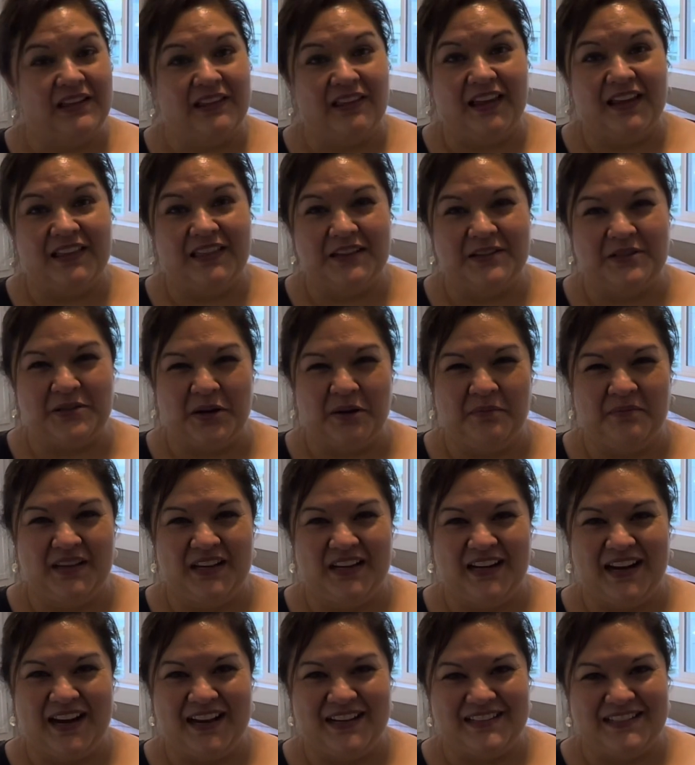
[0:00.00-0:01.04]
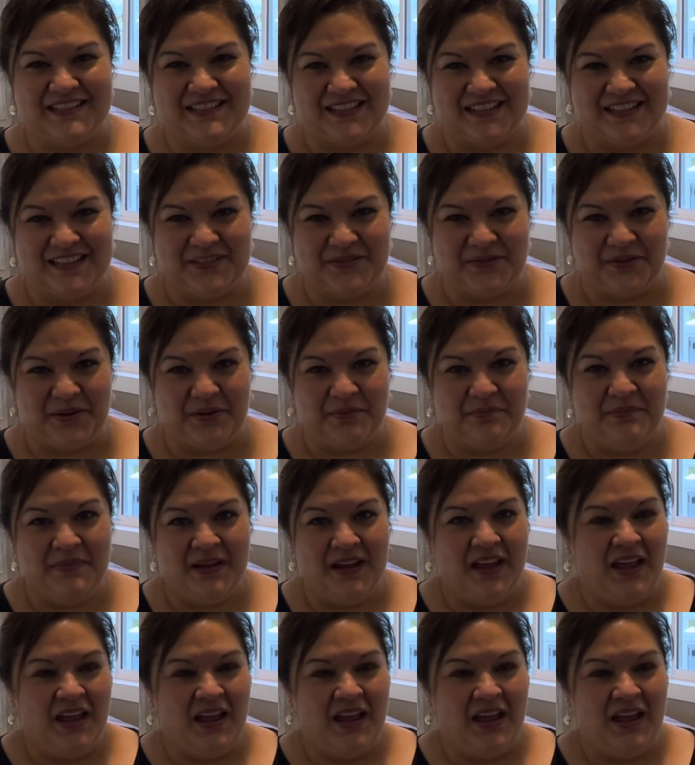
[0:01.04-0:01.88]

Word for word: like the charm that it adds to this room.